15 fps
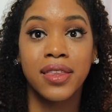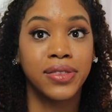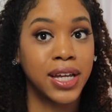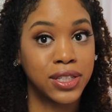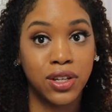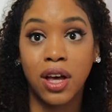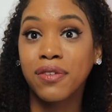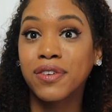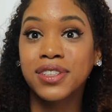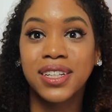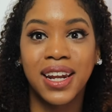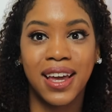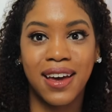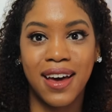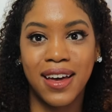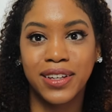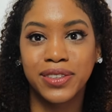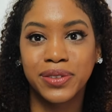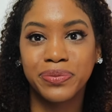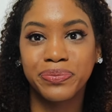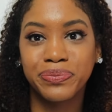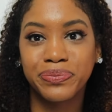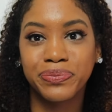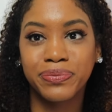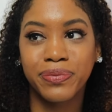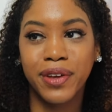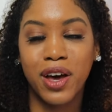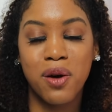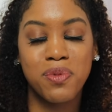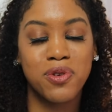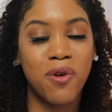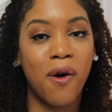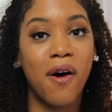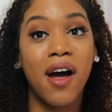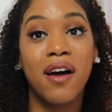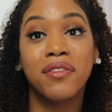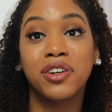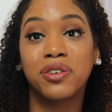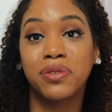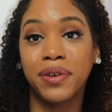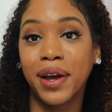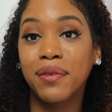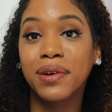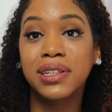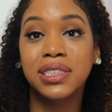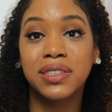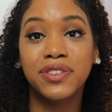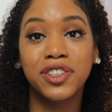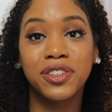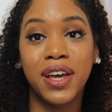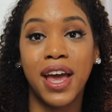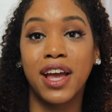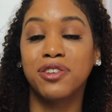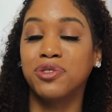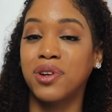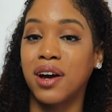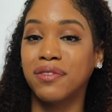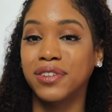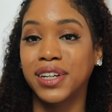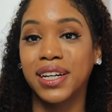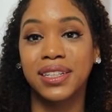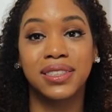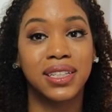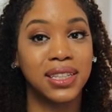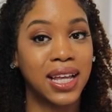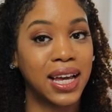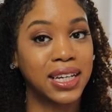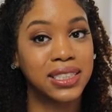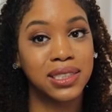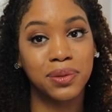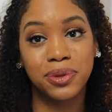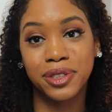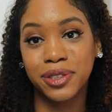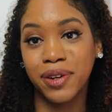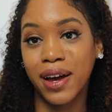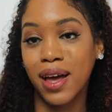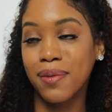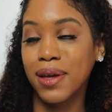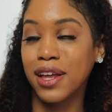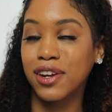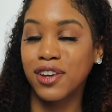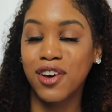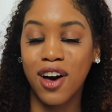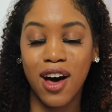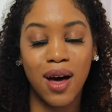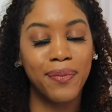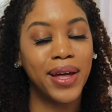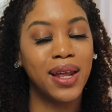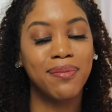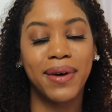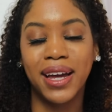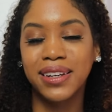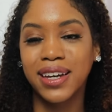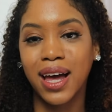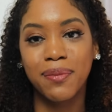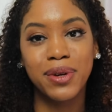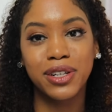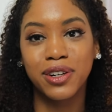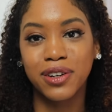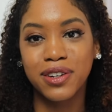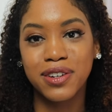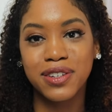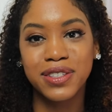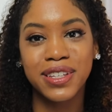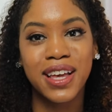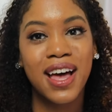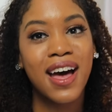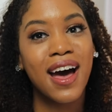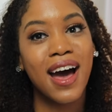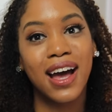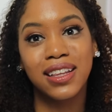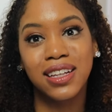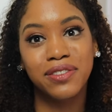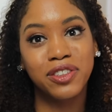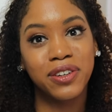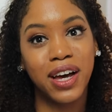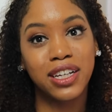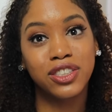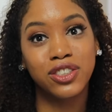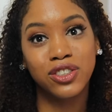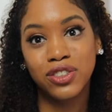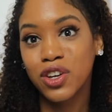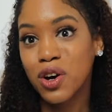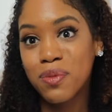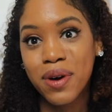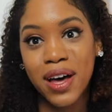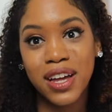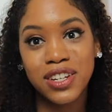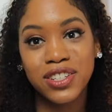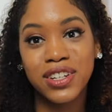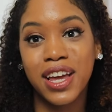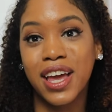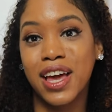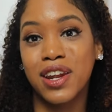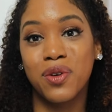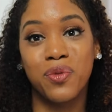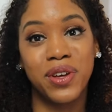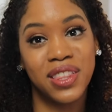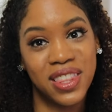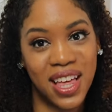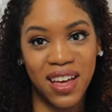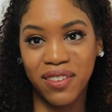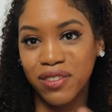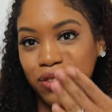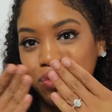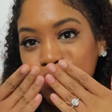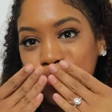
that's all for today, guys. I hope you all have a great rest of your day. Do not forget to like, subscribe, and comment, my diamond girls. I love you guys so much and with love.